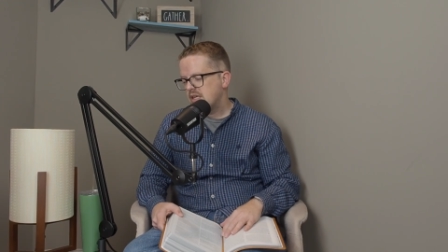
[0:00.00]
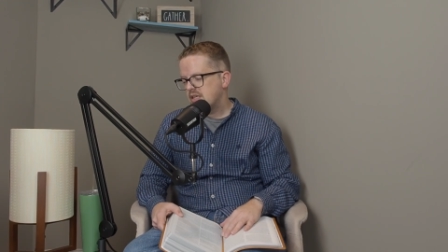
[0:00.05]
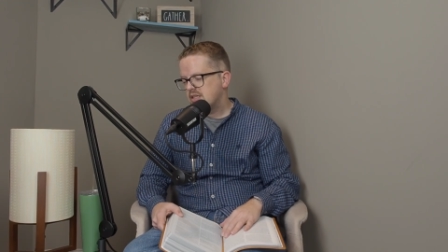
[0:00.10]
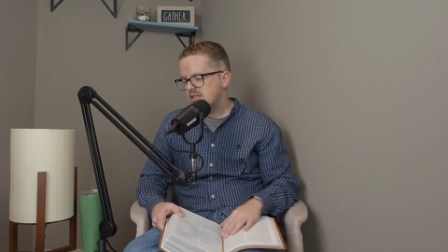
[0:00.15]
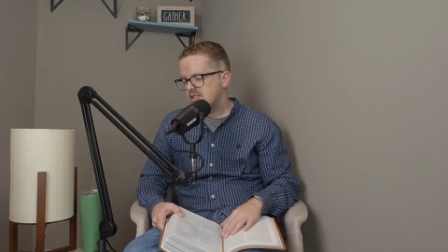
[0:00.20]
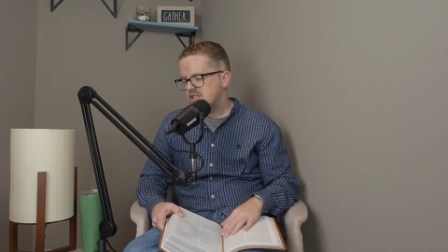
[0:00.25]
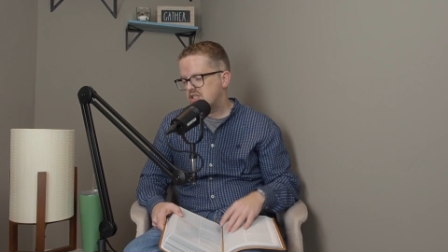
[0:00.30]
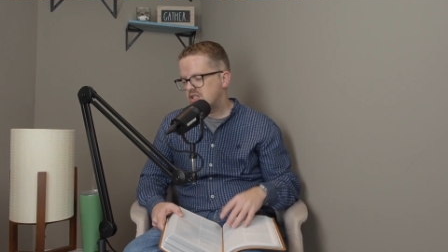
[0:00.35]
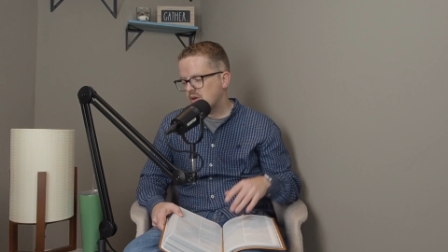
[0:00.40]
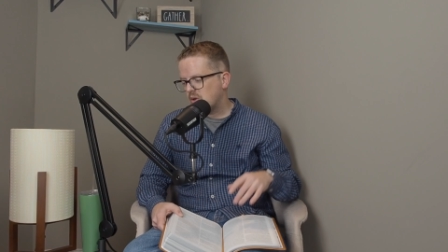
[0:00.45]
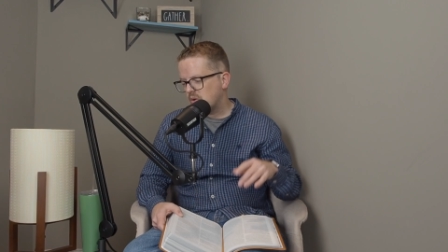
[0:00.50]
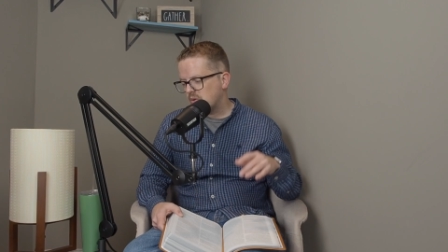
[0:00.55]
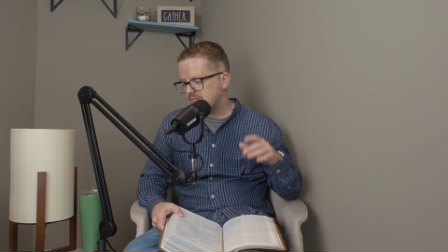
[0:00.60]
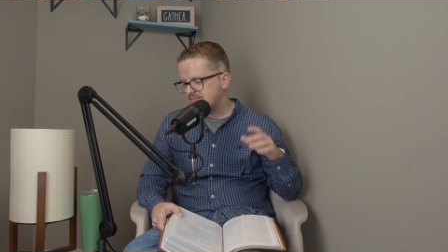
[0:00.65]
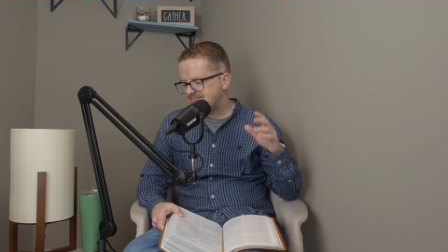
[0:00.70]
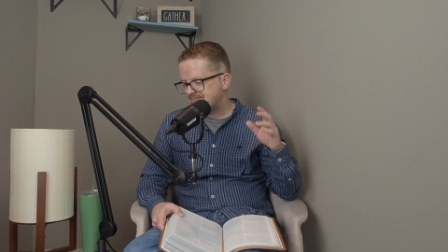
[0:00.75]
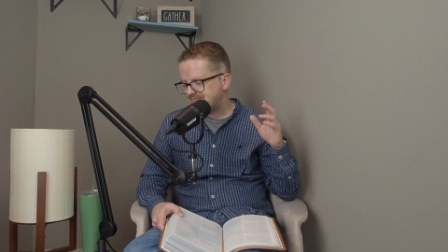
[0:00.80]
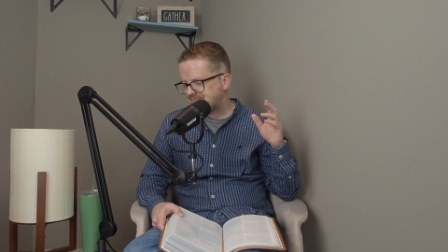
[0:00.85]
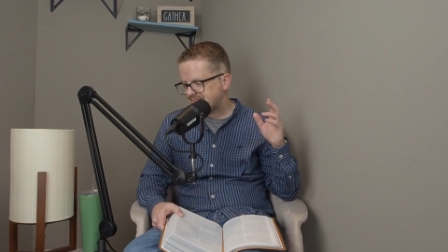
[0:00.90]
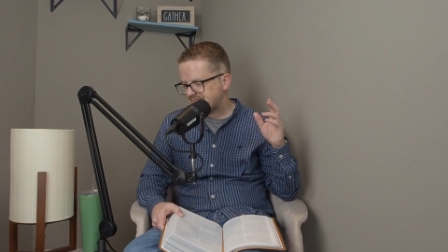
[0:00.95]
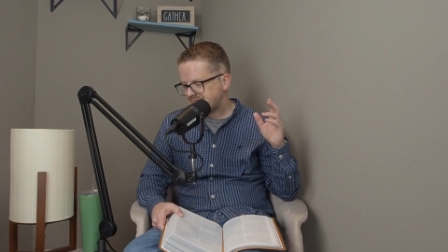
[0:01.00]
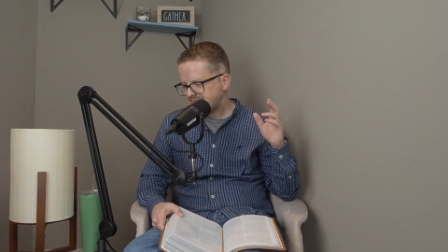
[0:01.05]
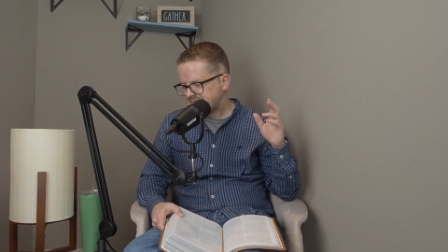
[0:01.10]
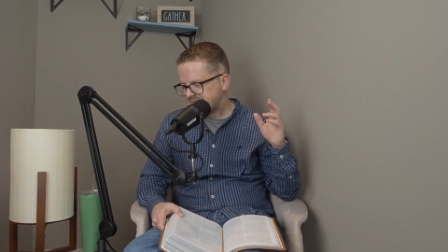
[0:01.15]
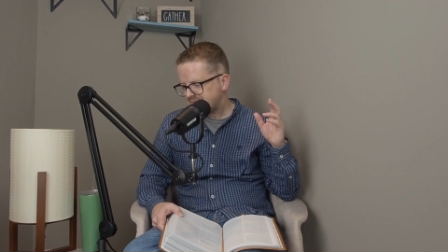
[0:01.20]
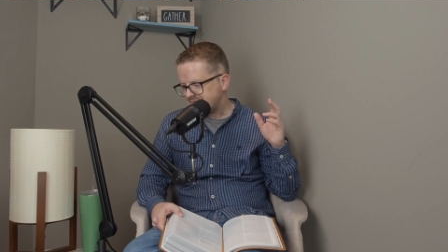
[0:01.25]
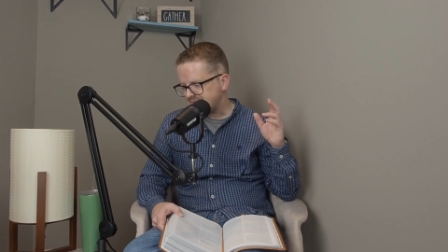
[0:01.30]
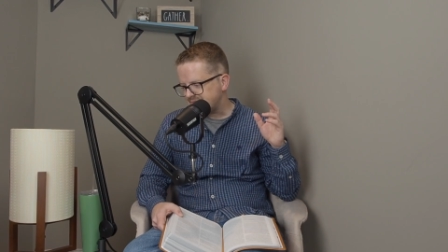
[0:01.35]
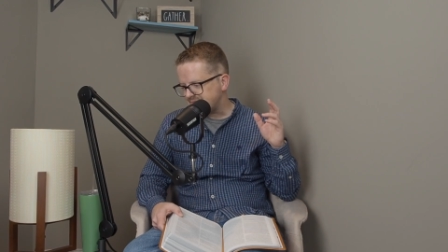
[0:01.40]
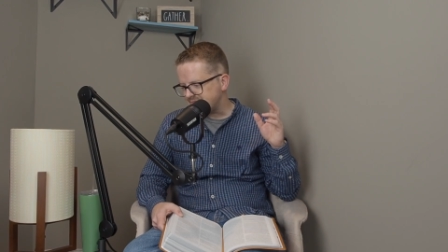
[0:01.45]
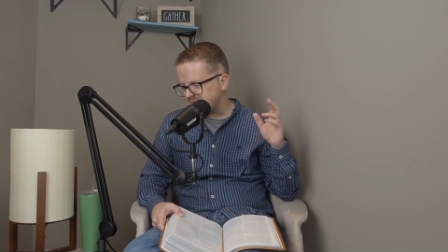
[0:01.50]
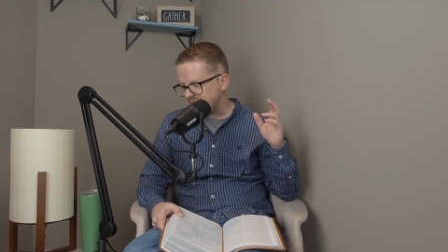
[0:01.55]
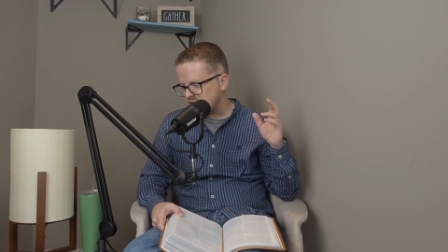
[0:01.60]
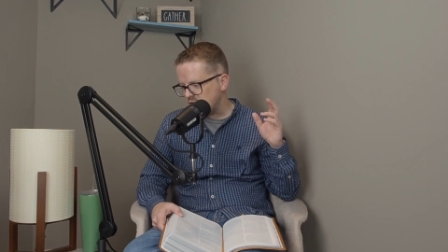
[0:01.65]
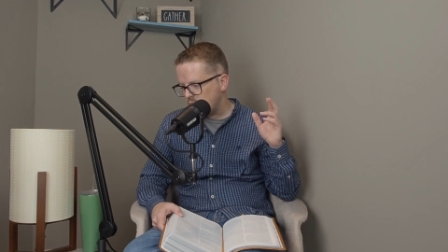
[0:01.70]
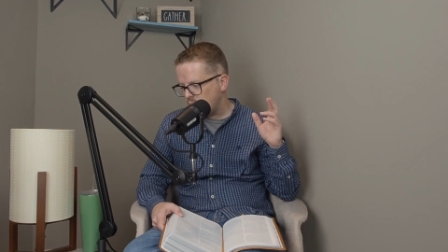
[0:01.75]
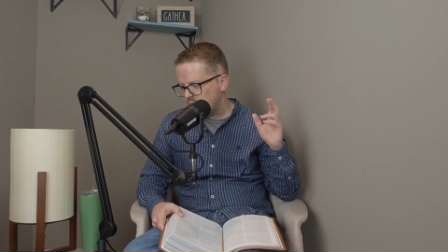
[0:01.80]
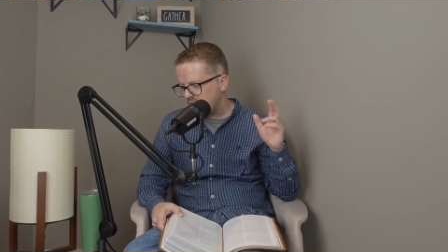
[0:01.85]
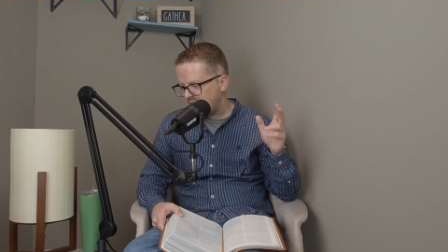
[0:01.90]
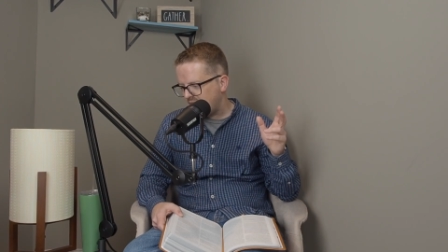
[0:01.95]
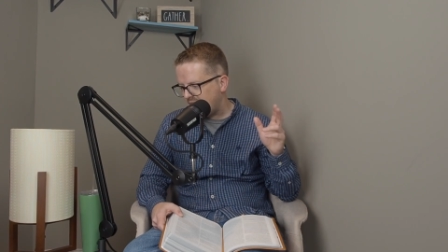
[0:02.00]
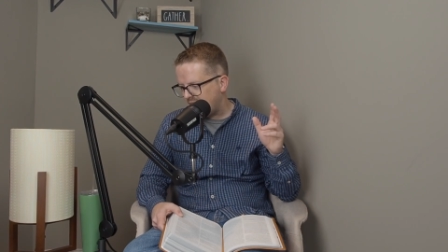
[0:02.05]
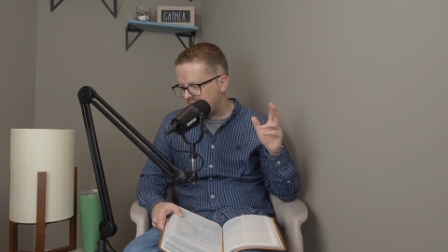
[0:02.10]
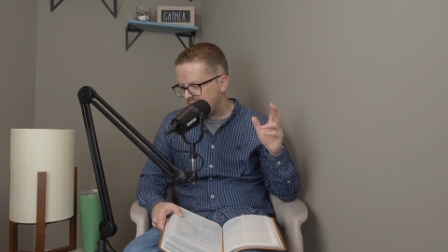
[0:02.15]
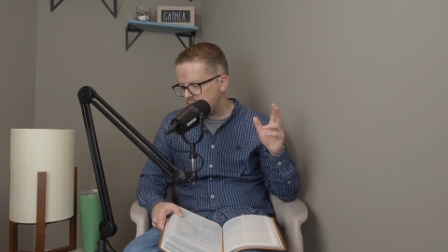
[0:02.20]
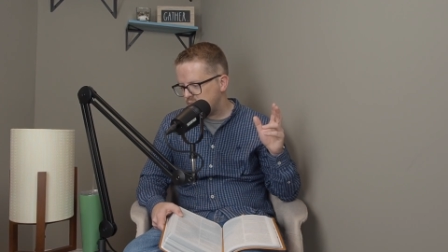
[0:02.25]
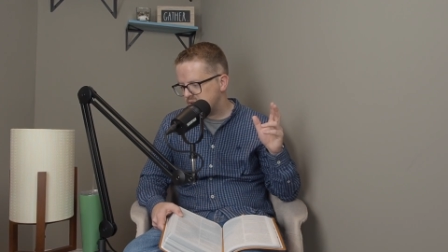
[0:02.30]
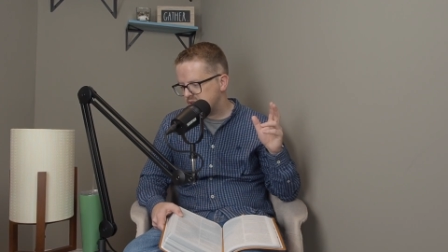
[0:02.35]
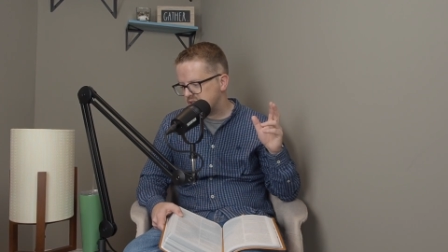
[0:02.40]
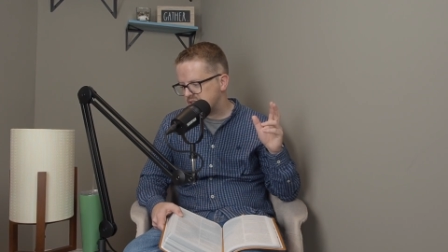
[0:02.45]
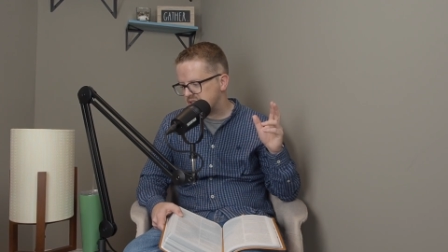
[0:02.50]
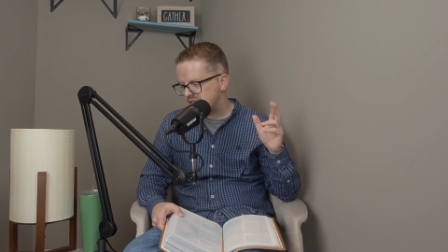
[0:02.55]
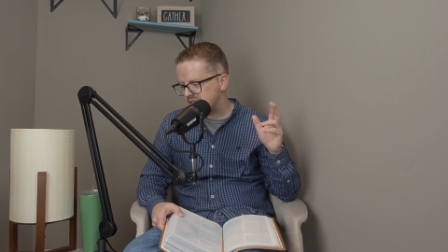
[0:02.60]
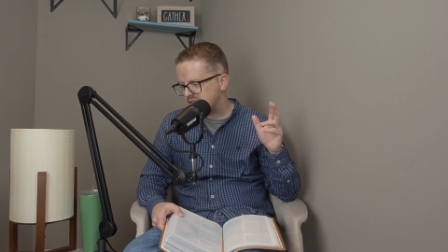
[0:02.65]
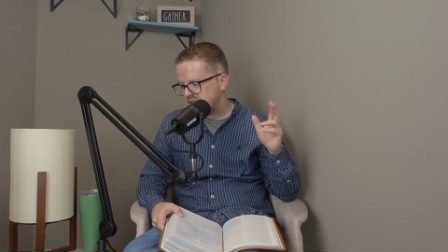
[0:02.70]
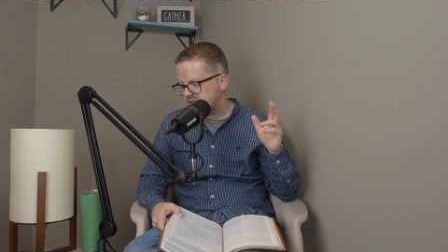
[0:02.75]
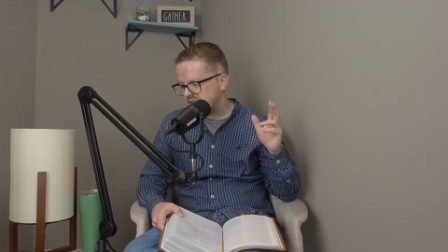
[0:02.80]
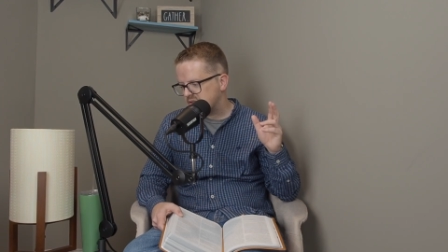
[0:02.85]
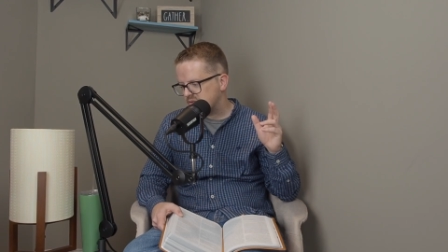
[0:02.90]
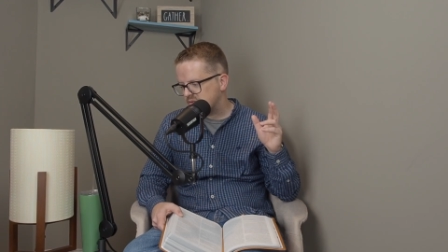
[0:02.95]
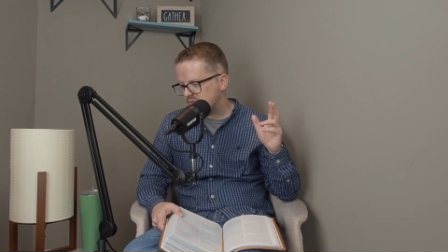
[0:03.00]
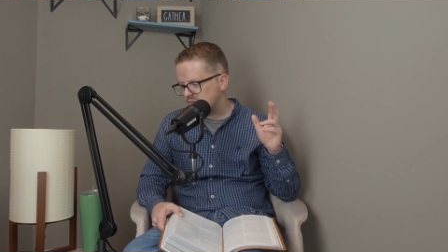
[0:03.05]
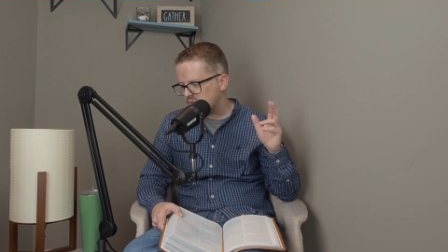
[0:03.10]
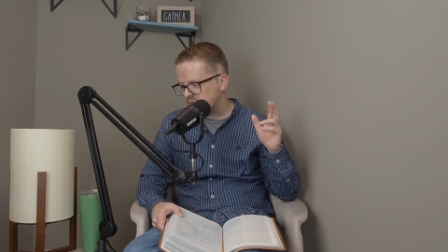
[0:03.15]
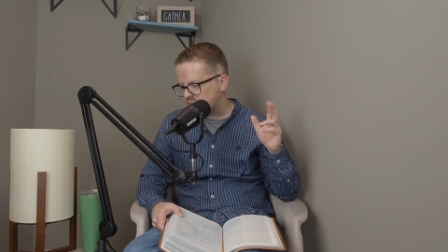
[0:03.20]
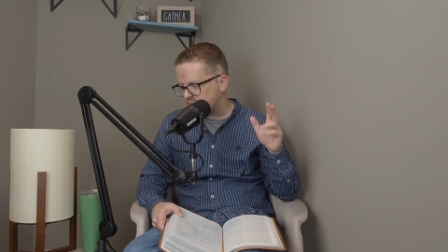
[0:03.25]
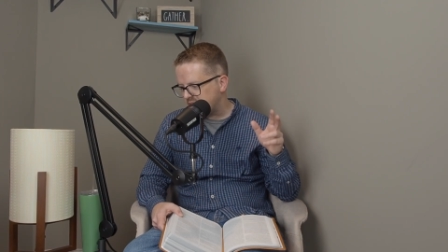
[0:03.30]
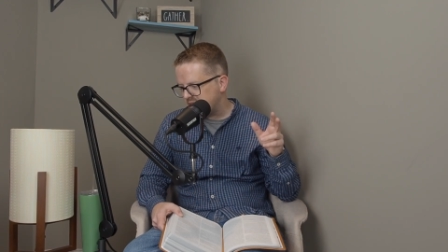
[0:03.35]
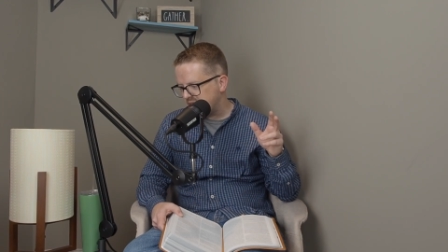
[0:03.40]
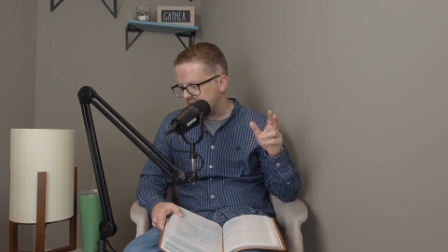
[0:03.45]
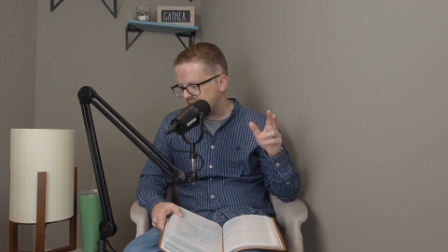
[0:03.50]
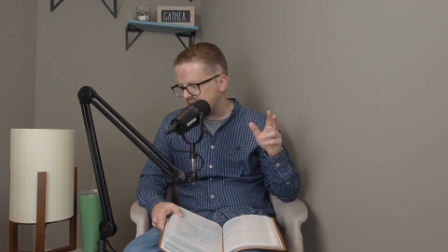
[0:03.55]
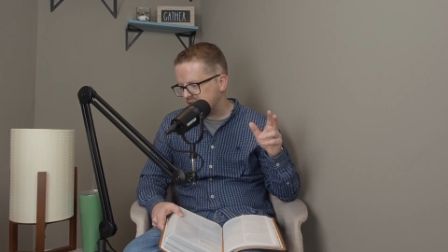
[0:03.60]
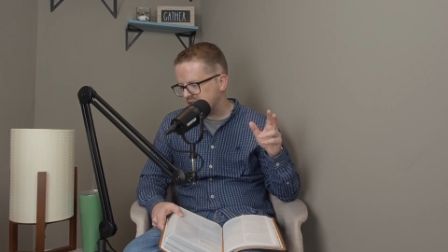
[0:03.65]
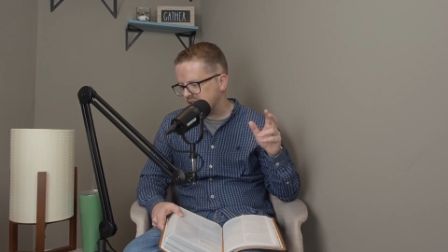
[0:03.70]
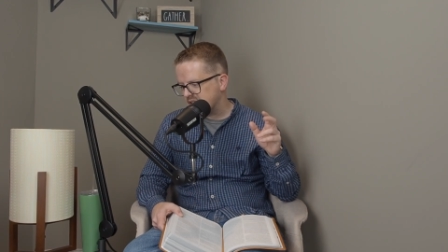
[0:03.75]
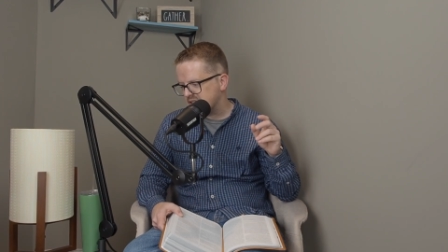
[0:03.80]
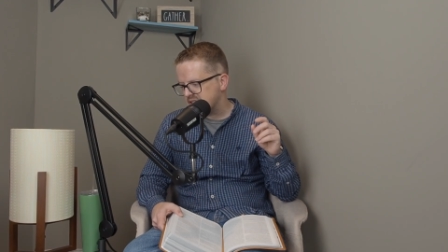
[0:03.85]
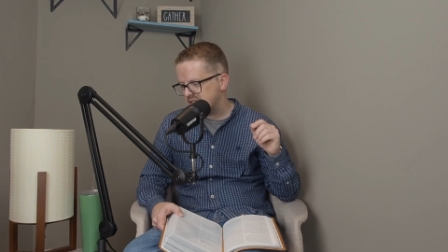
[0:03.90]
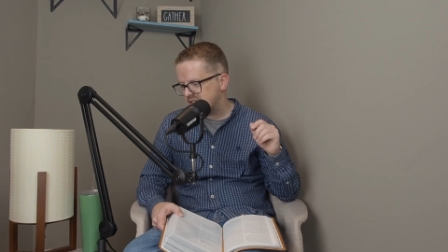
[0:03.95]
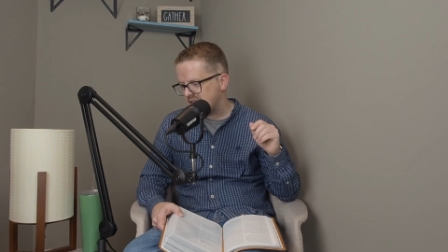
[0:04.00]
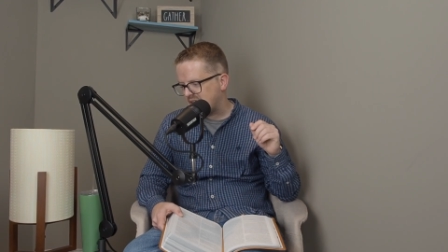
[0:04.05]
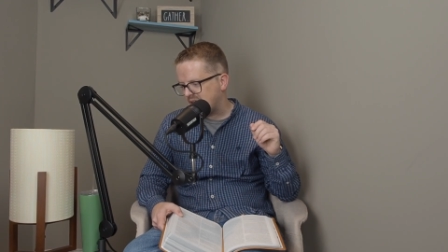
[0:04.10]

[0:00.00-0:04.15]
So when I was reading this,